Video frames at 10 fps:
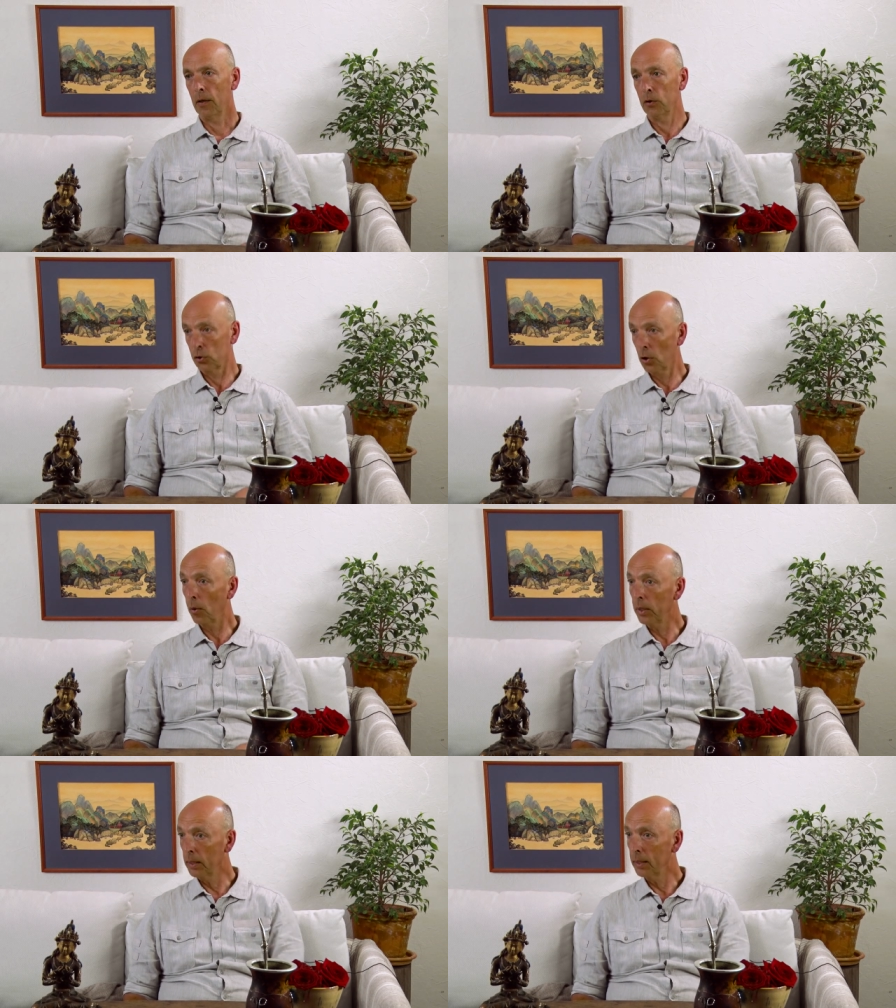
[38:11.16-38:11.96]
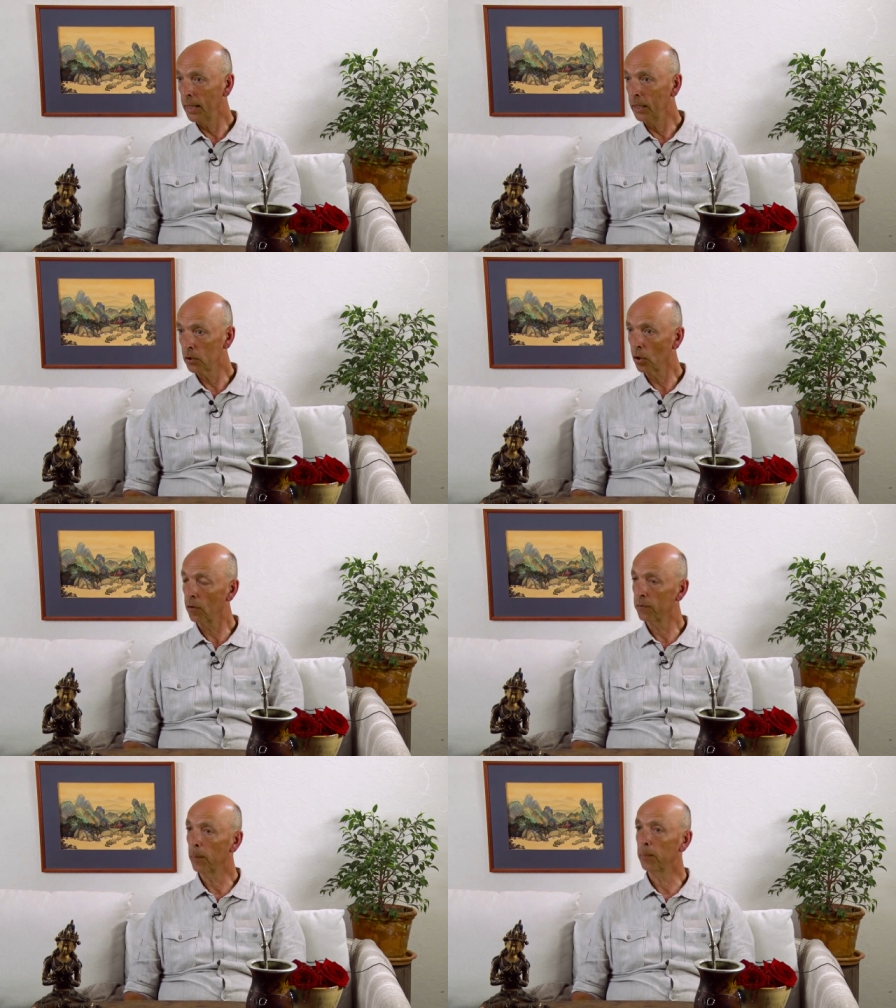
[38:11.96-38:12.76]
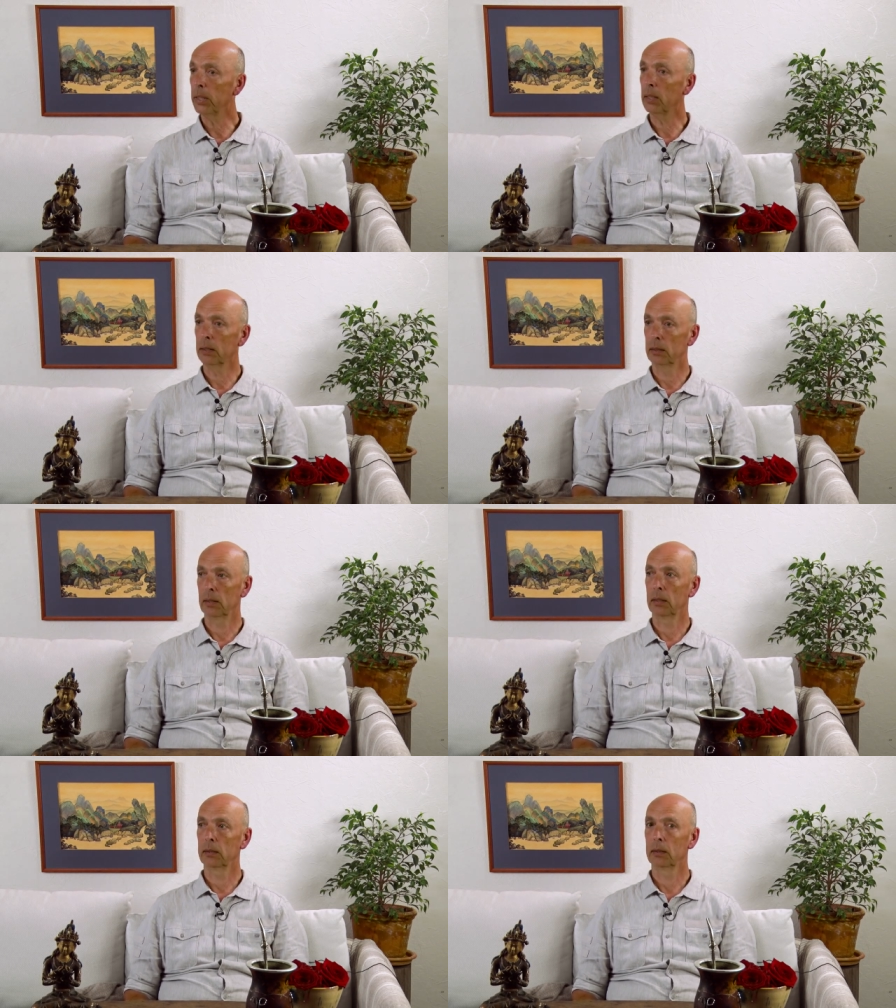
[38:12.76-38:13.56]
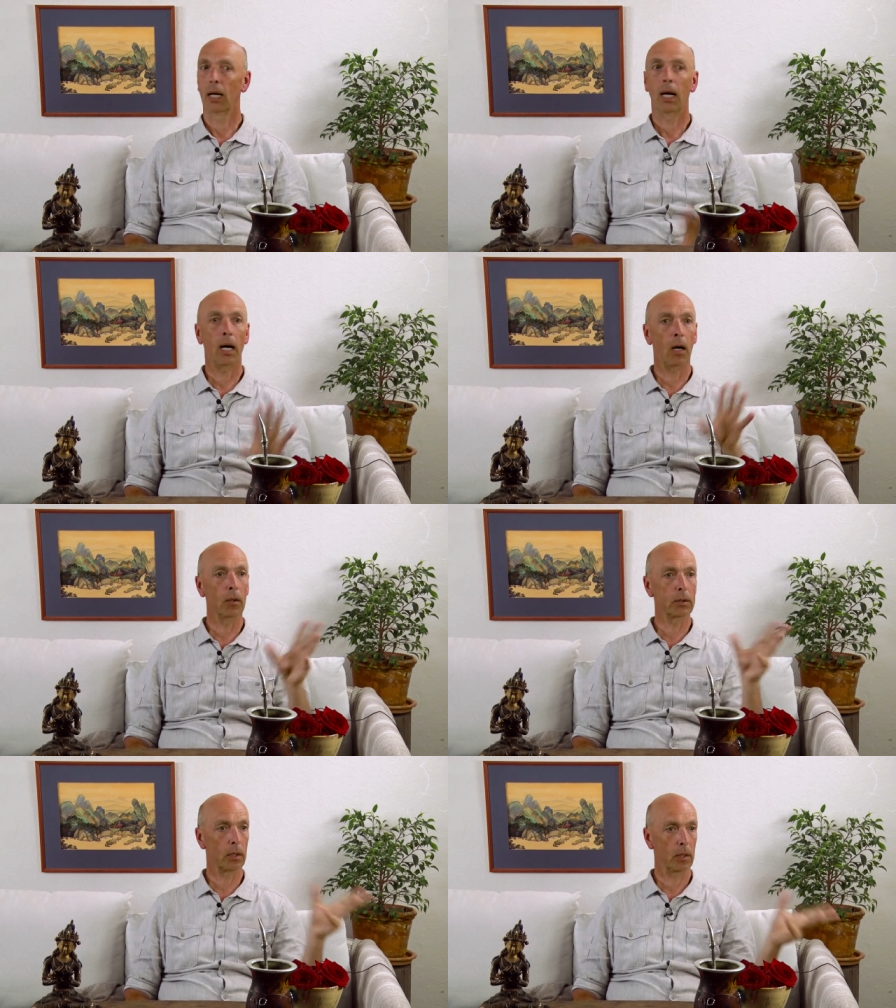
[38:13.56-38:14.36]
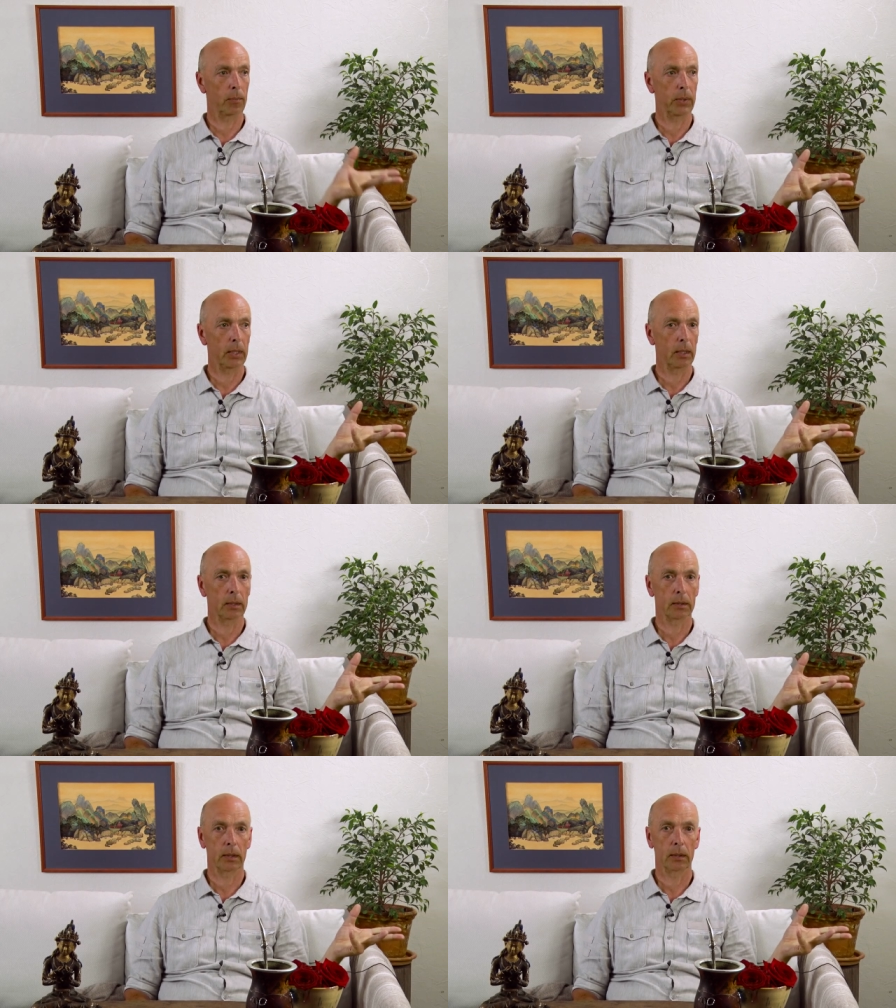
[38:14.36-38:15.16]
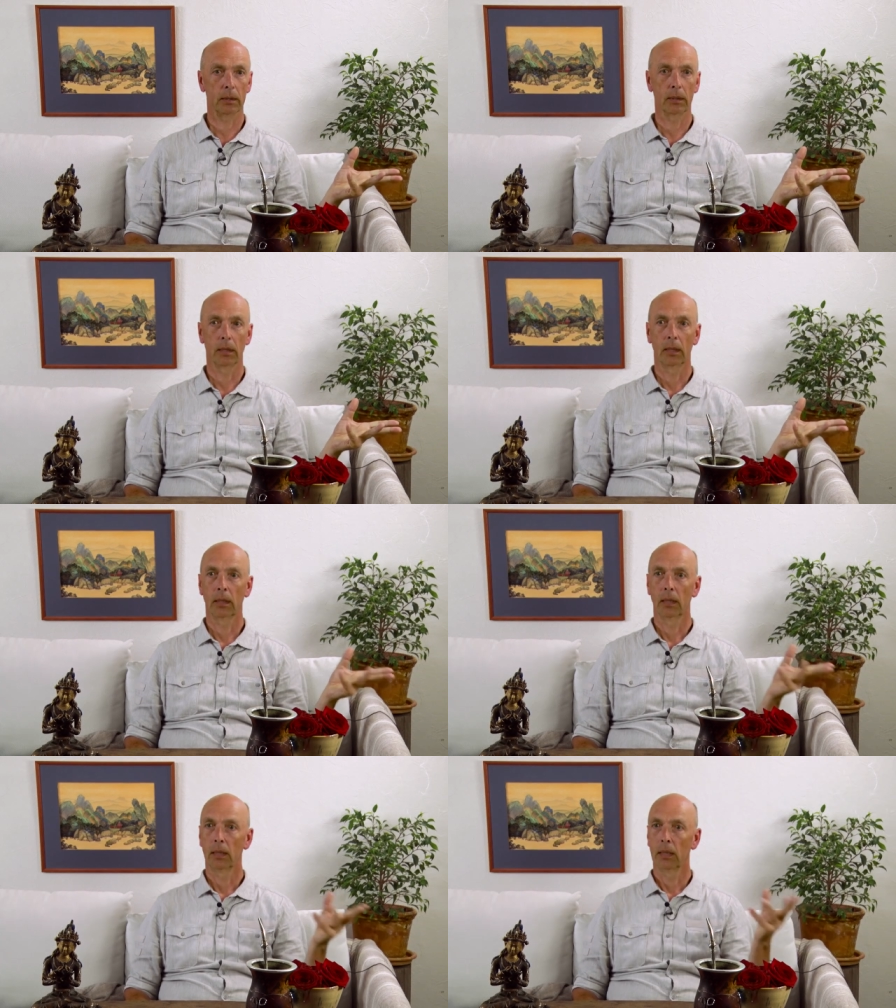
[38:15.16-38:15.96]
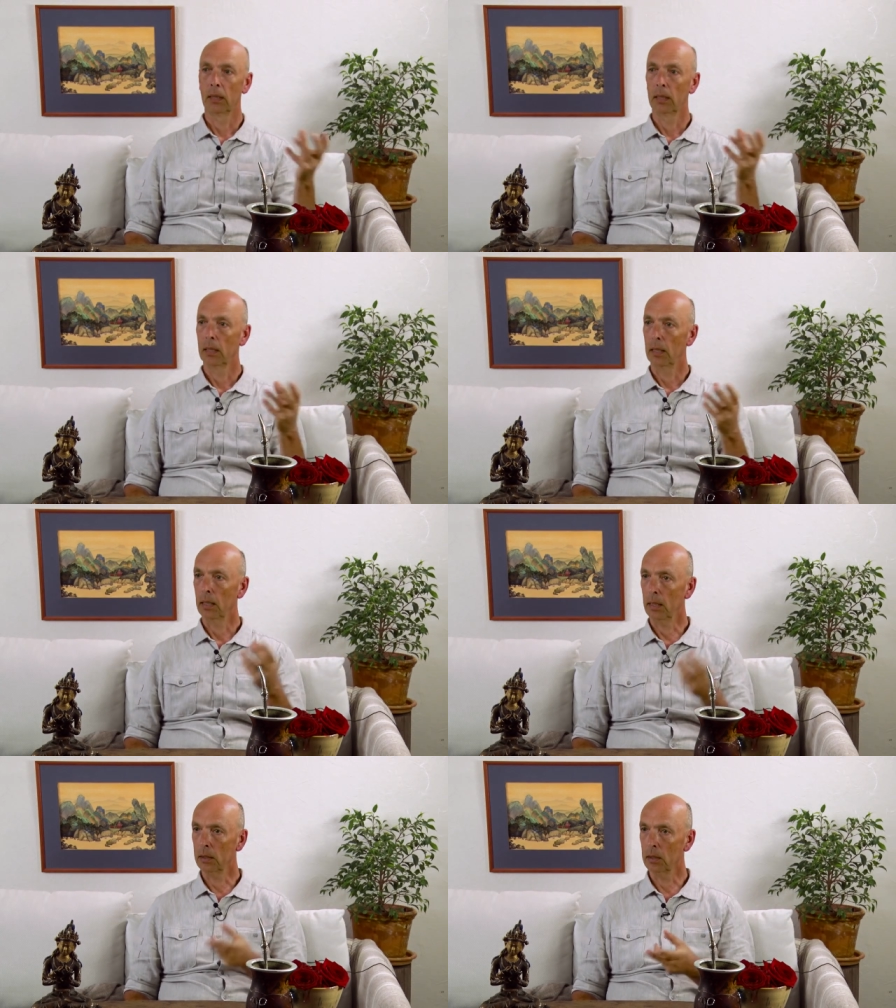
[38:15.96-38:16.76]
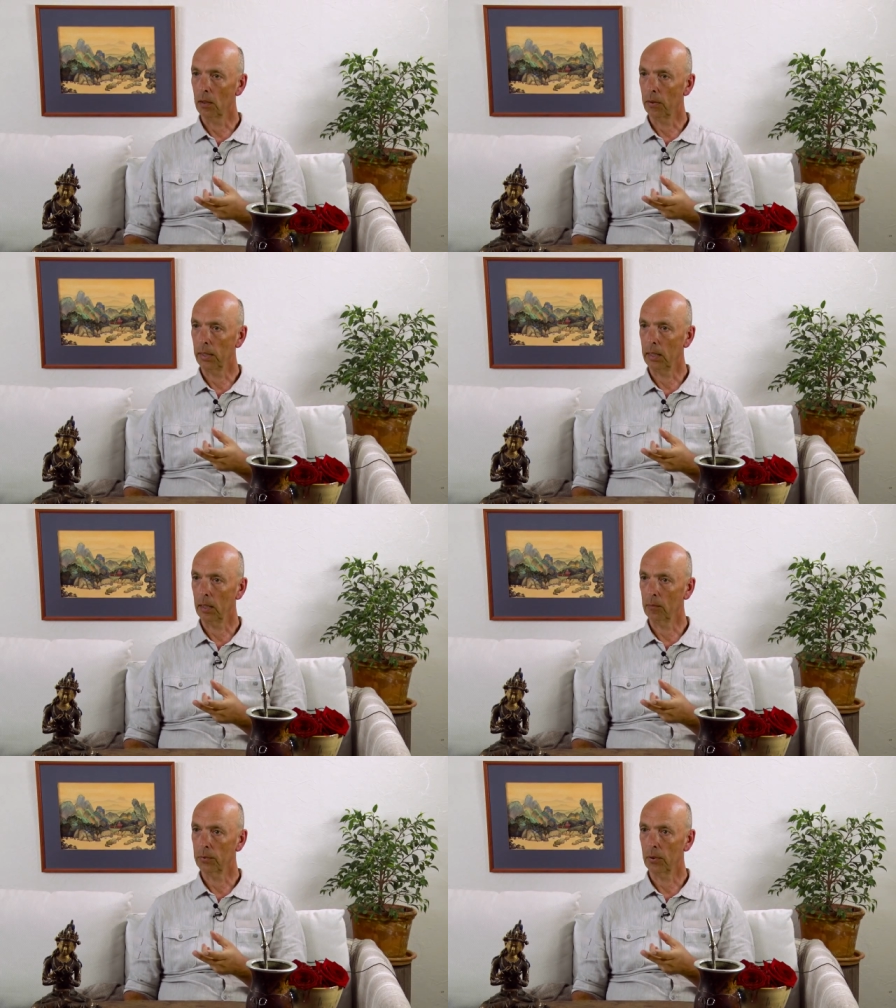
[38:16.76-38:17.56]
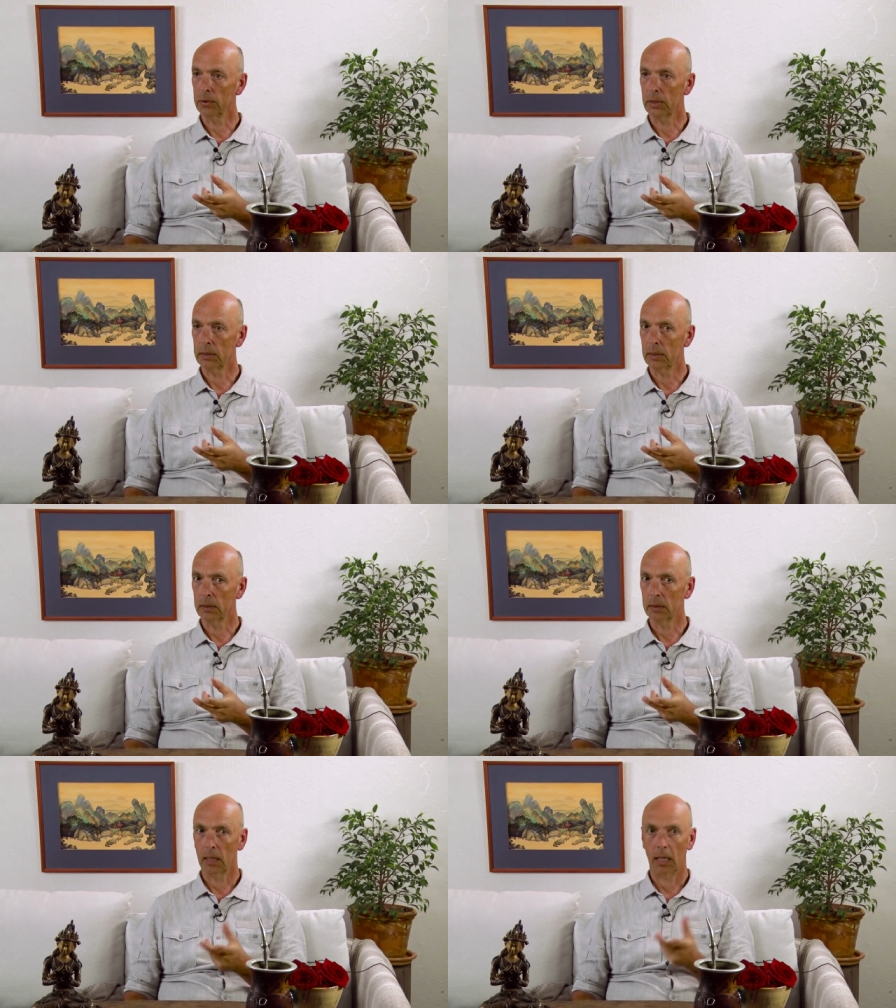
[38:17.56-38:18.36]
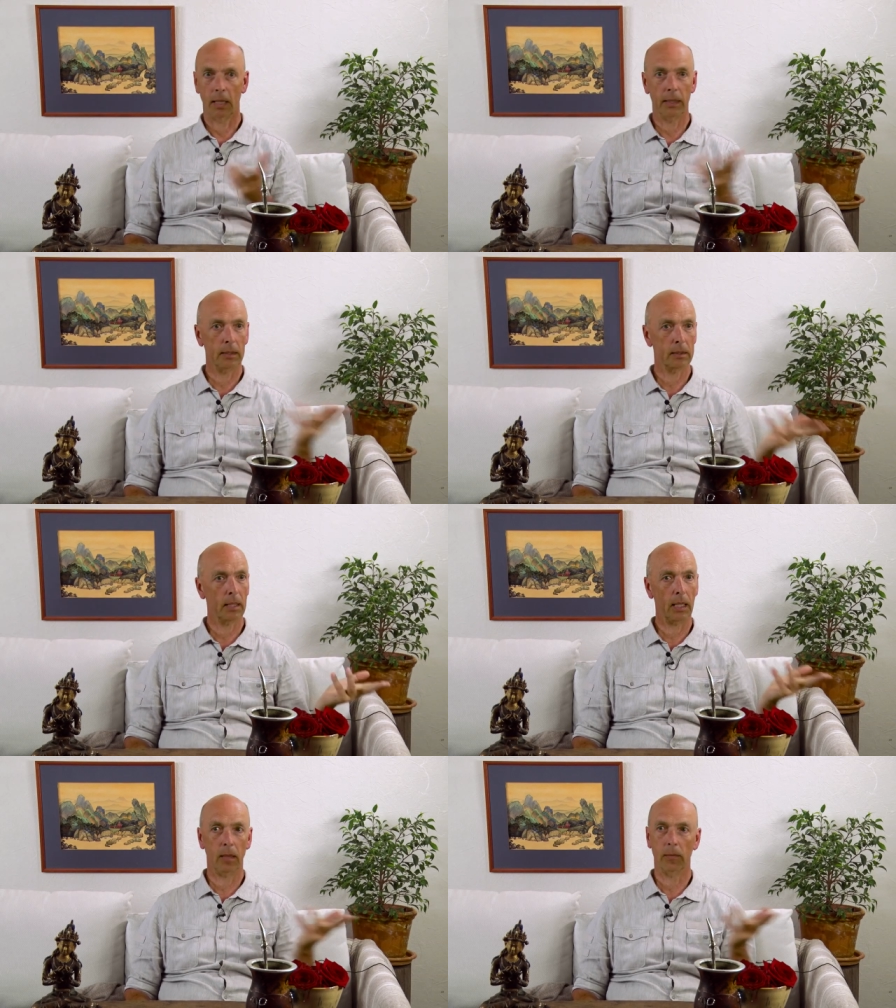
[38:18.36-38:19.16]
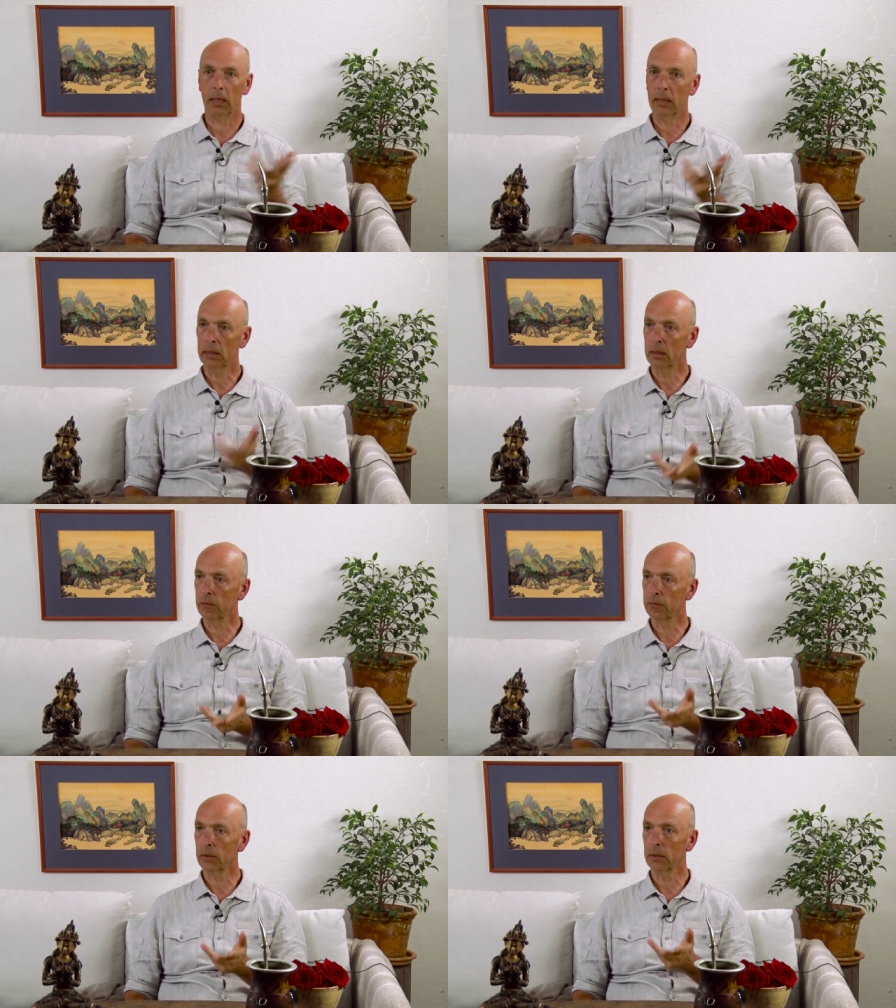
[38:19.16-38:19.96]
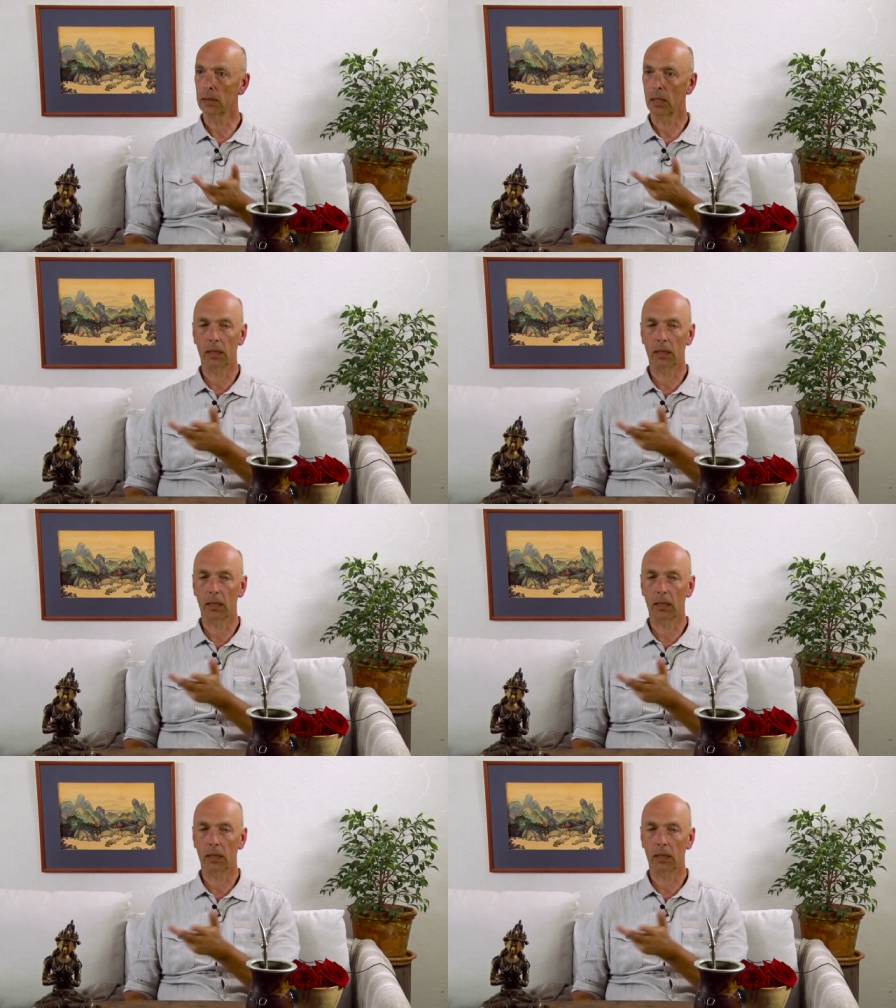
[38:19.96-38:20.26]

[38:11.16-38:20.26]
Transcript: Showing the nature of appearances, outer appearances, inner thinking processes. Are they same? Are they different?